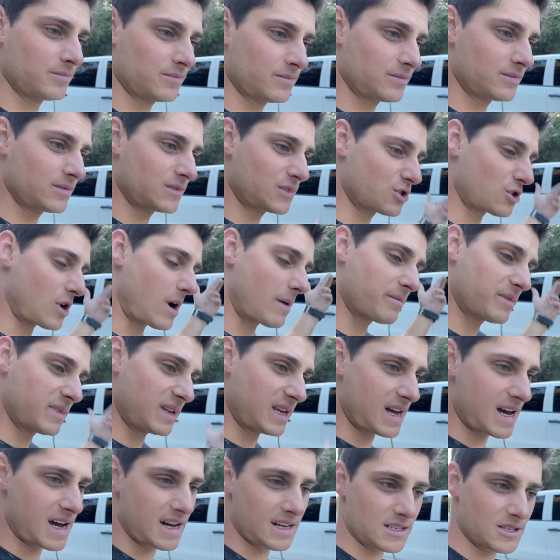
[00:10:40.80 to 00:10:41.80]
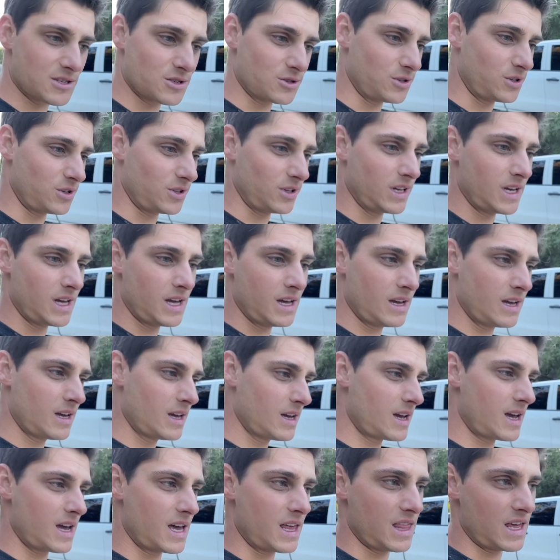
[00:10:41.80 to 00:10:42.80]
dropped the axle,
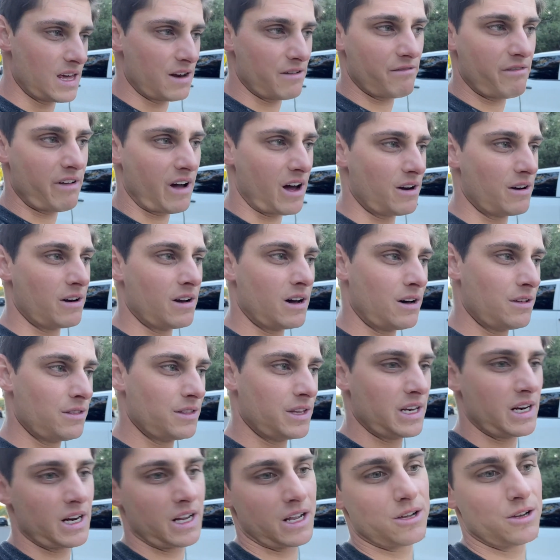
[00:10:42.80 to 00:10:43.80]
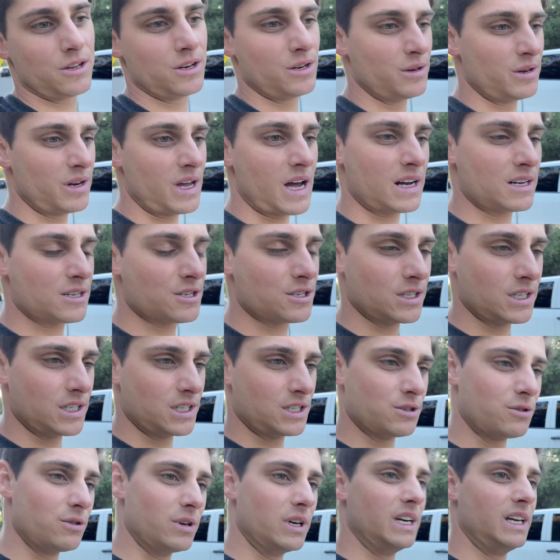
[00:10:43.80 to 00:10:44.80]
and then found out that I couldn't actually
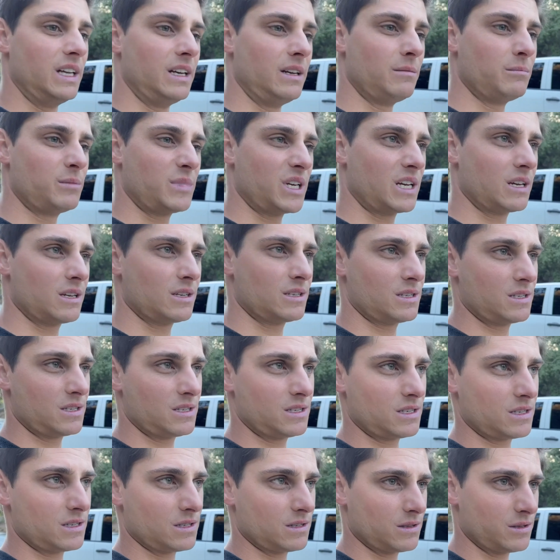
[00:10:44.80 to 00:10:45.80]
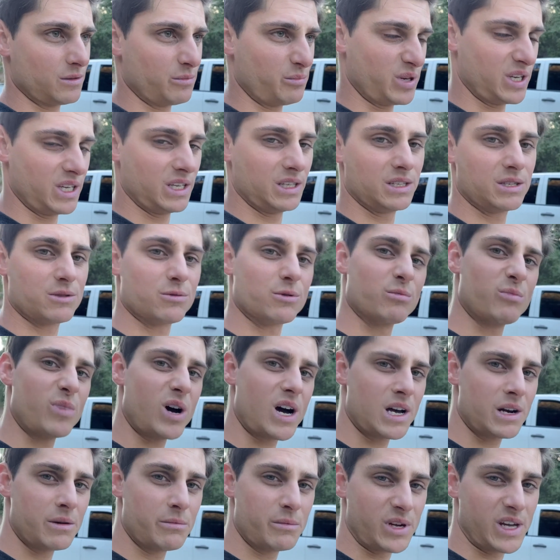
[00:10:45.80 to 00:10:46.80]
do it because the pins were
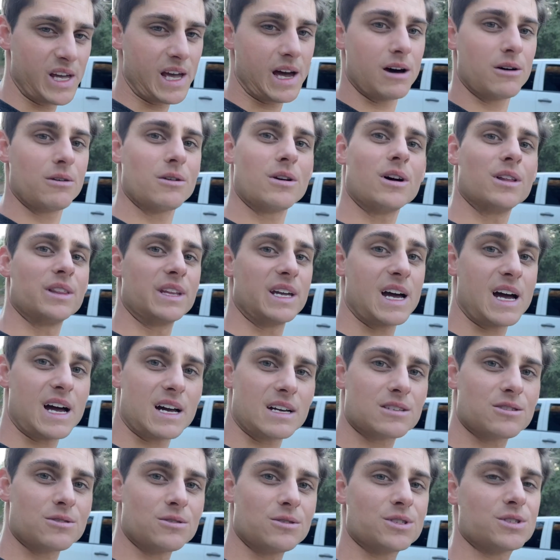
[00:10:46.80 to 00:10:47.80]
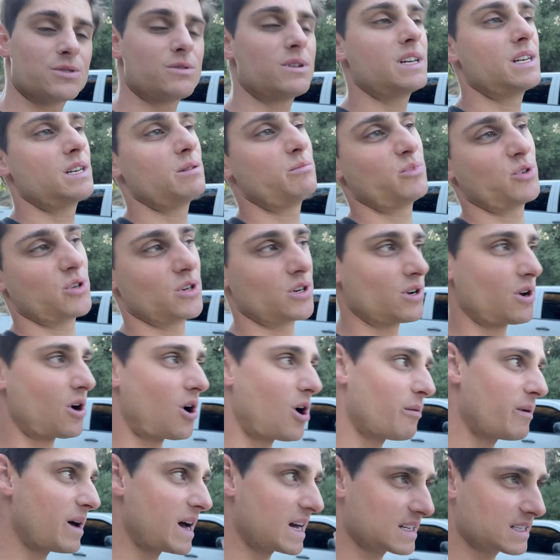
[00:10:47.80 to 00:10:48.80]
bottoming out on the axle, so I had to put it all
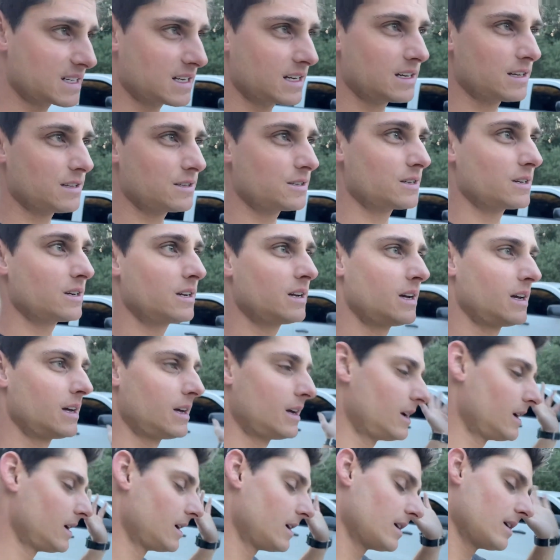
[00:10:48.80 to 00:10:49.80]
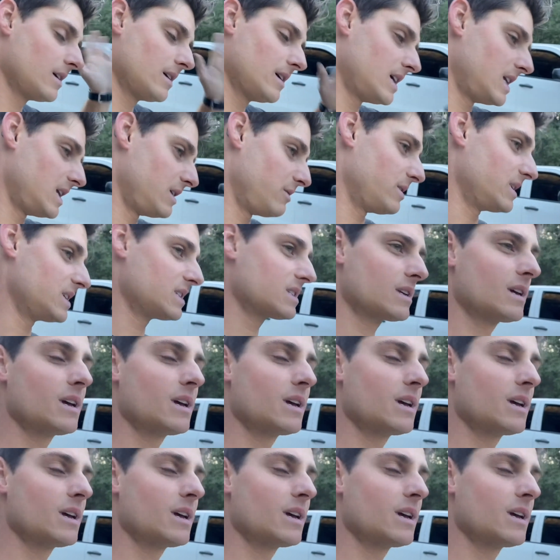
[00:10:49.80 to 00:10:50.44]
back together. Anyways,